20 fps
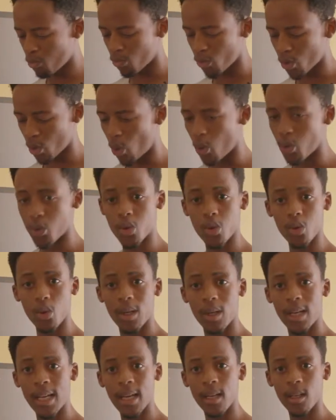go to your
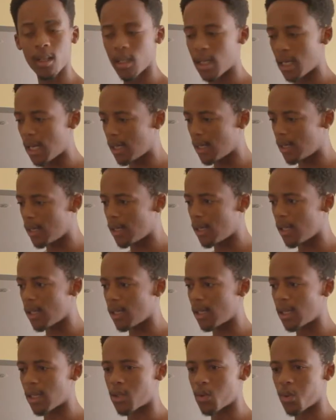link and they
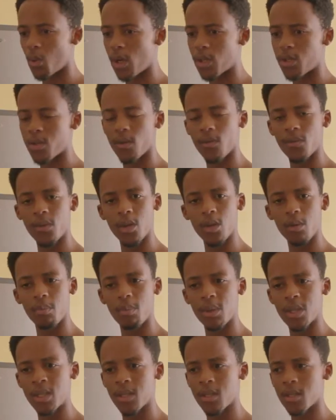get to watch your video
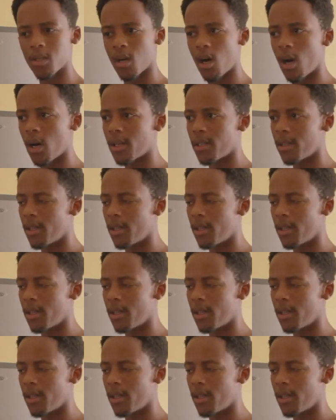business card,